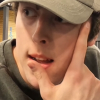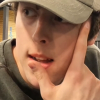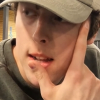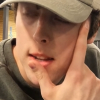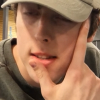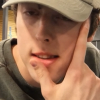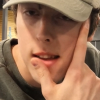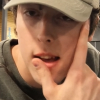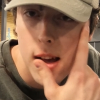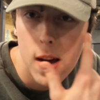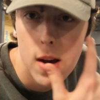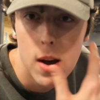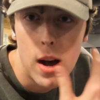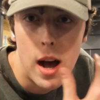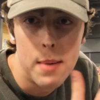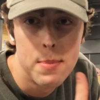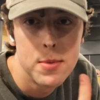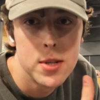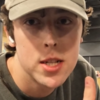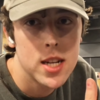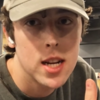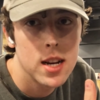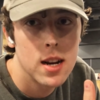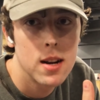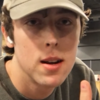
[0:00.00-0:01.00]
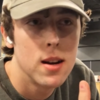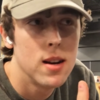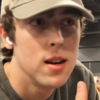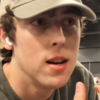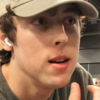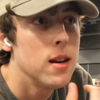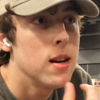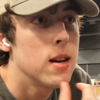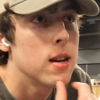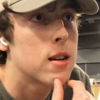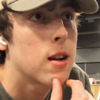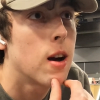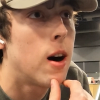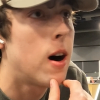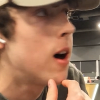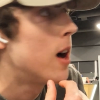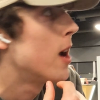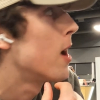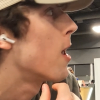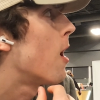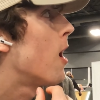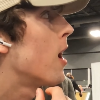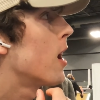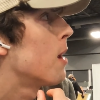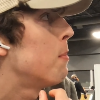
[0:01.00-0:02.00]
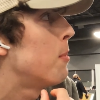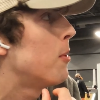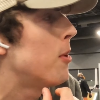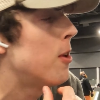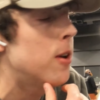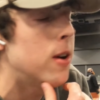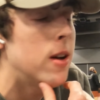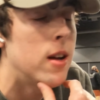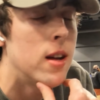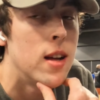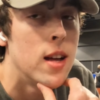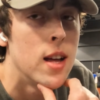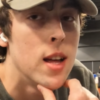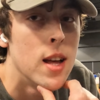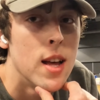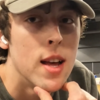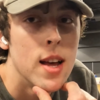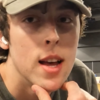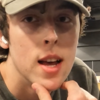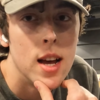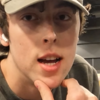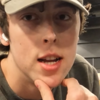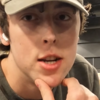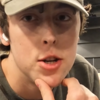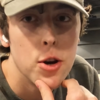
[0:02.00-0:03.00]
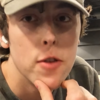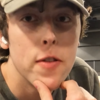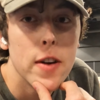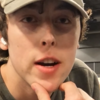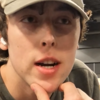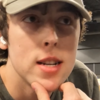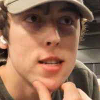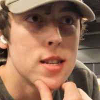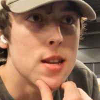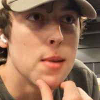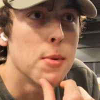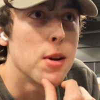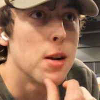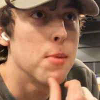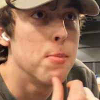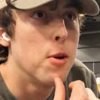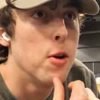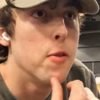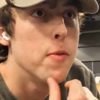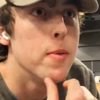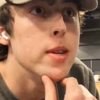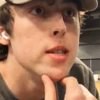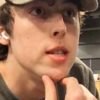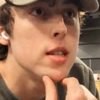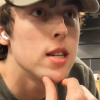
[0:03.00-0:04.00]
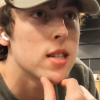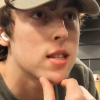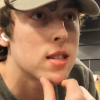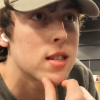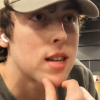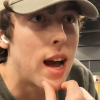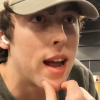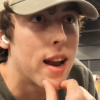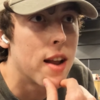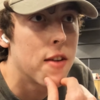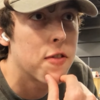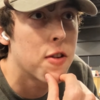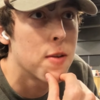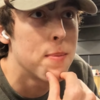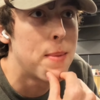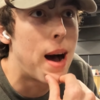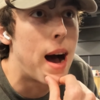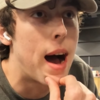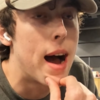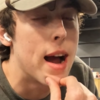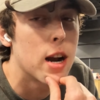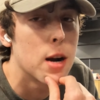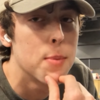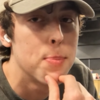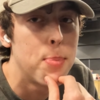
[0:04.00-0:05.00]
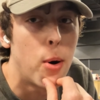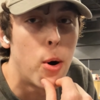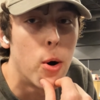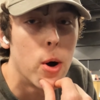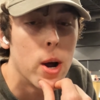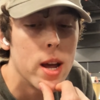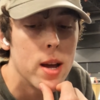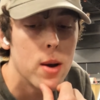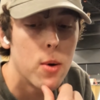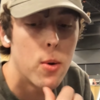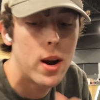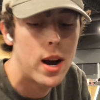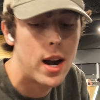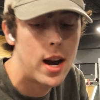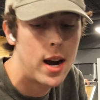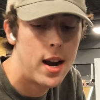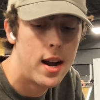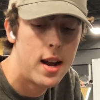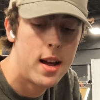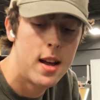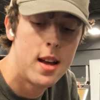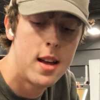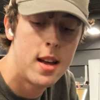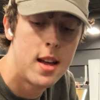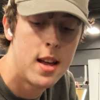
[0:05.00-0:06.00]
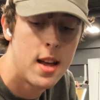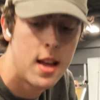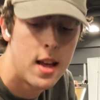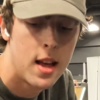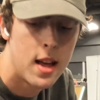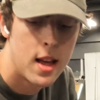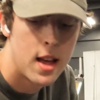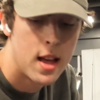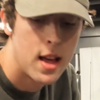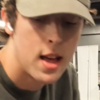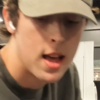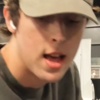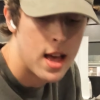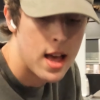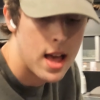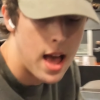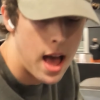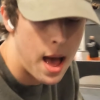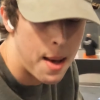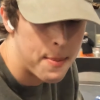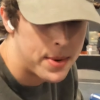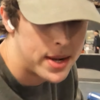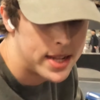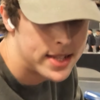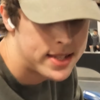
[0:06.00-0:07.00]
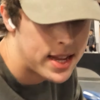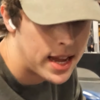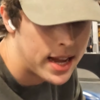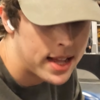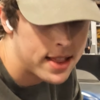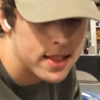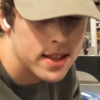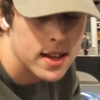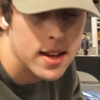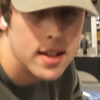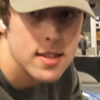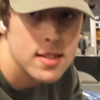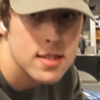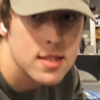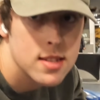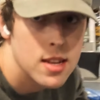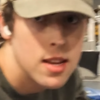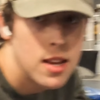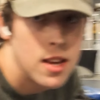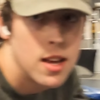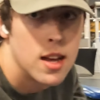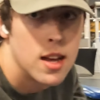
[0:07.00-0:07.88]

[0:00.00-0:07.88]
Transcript: So I'm just gonna call an audible and do a very similar movement, just kind of from a higher point, where I'm gonna take this